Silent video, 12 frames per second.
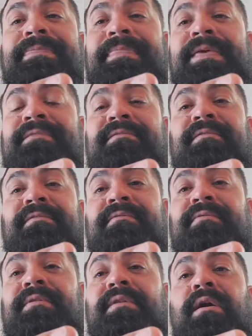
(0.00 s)
He has
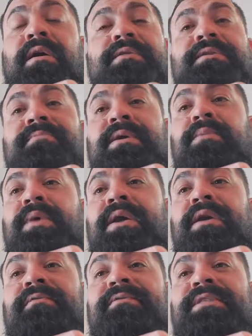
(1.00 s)
the ultimate
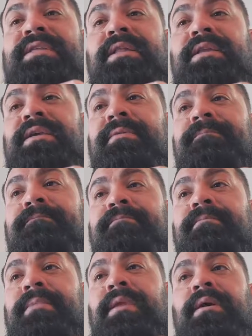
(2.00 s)
way of selling,
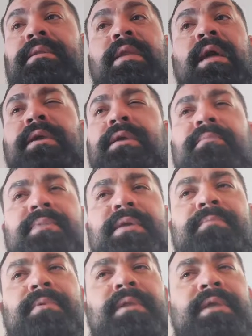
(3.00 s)
unlocking
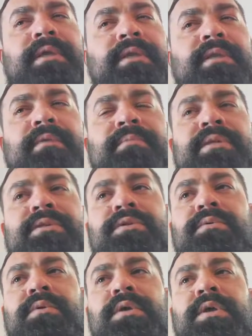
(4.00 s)
people and getting them to do